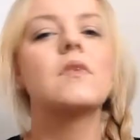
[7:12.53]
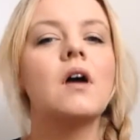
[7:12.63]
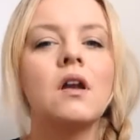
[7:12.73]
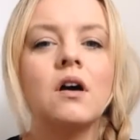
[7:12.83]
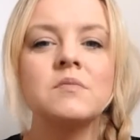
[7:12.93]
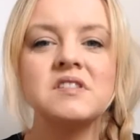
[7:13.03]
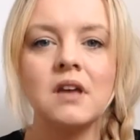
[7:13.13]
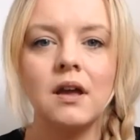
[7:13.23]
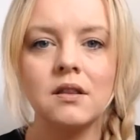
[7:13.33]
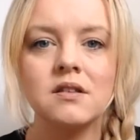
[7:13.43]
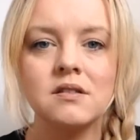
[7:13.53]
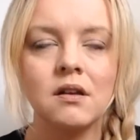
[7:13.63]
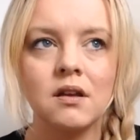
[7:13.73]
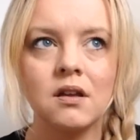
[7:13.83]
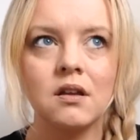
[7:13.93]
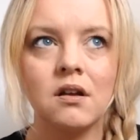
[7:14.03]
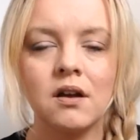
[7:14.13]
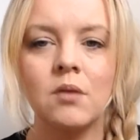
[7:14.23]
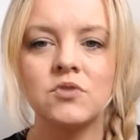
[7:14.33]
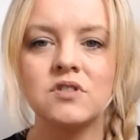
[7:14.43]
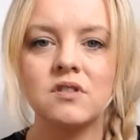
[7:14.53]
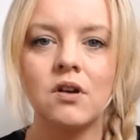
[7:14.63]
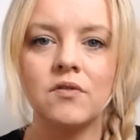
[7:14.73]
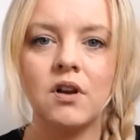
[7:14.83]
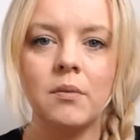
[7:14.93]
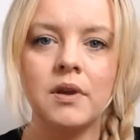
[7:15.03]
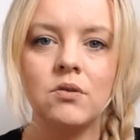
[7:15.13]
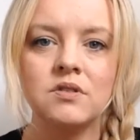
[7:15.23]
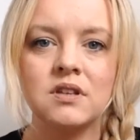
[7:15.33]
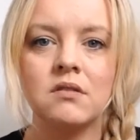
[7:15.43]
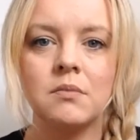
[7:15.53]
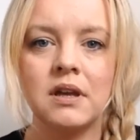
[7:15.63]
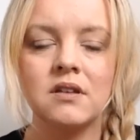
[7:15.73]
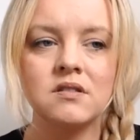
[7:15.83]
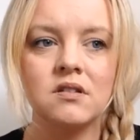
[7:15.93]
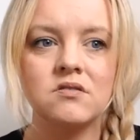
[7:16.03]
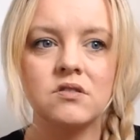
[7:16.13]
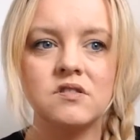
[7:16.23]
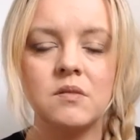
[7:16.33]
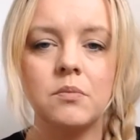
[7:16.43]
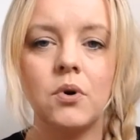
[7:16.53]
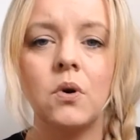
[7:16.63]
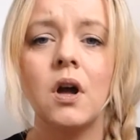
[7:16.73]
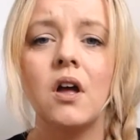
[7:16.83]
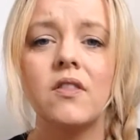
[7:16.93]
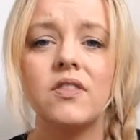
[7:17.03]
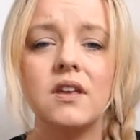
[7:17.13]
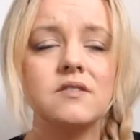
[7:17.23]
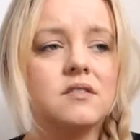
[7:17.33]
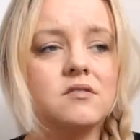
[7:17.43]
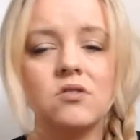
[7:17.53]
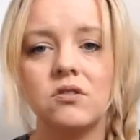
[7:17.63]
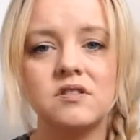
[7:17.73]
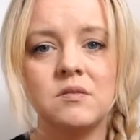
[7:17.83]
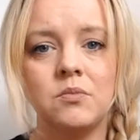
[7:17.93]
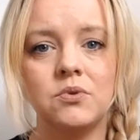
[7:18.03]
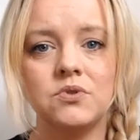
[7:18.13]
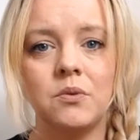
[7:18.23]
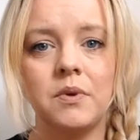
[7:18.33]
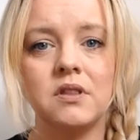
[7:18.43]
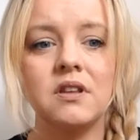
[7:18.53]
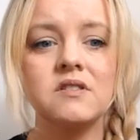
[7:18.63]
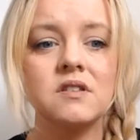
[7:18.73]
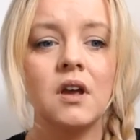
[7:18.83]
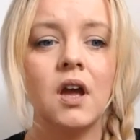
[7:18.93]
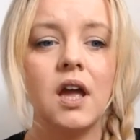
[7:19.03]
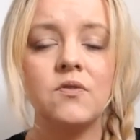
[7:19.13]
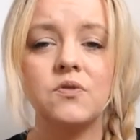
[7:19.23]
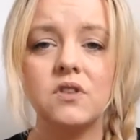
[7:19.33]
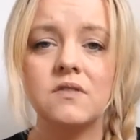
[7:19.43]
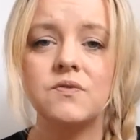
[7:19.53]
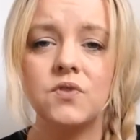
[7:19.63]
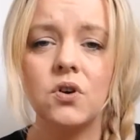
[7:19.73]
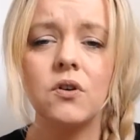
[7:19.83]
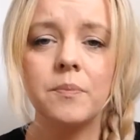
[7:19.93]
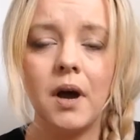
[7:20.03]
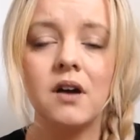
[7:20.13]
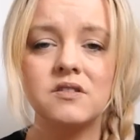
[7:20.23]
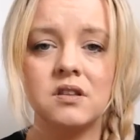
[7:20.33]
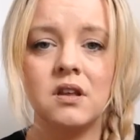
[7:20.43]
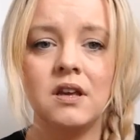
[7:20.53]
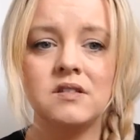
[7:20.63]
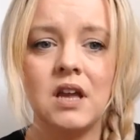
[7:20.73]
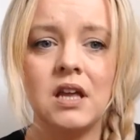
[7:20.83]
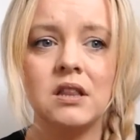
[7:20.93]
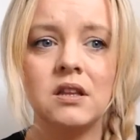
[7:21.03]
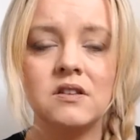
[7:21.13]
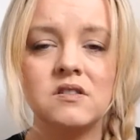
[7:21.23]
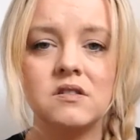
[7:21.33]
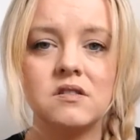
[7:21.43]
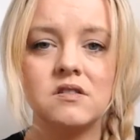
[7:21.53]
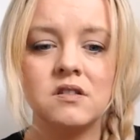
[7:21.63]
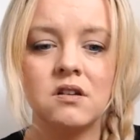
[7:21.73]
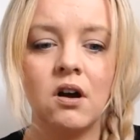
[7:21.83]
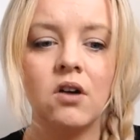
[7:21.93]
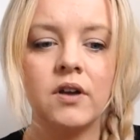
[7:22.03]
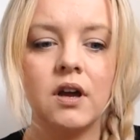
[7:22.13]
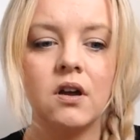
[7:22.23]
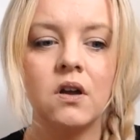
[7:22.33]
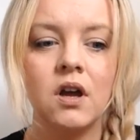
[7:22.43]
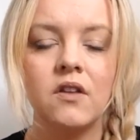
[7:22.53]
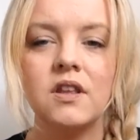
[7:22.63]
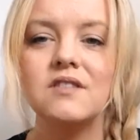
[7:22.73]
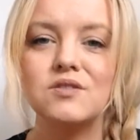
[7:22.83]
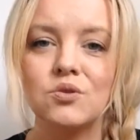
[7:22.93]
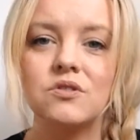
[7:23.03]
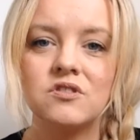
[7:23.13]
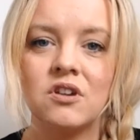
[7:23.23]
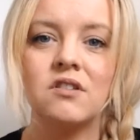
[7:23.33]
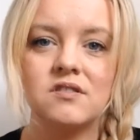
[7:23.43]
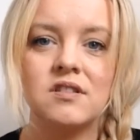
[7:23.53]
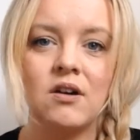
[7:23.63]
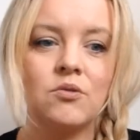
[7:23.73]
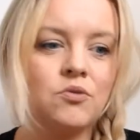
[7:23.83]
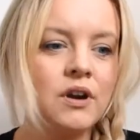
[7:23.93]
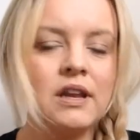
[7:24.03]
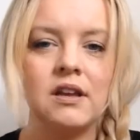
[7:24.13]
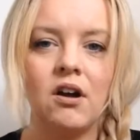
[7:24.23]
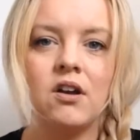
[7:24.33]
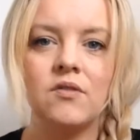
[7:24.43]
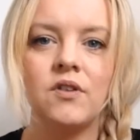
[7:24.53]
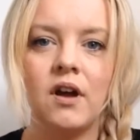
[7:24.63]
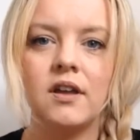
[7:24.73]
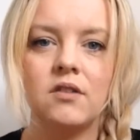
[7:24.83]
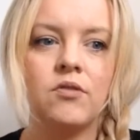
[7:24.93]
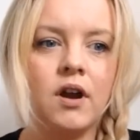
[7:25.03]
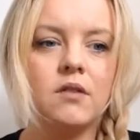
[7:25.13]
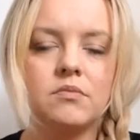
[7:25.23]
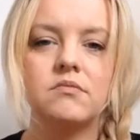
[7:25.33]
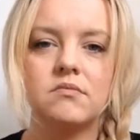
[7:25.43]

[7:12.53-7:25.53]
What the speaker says: And I'm saying this like I'm just kind of clubbing it all together and making it sound so simple. This is not a simple topic. If you're a person that is in this scenario, these thoughts don't sound really kind of like, right,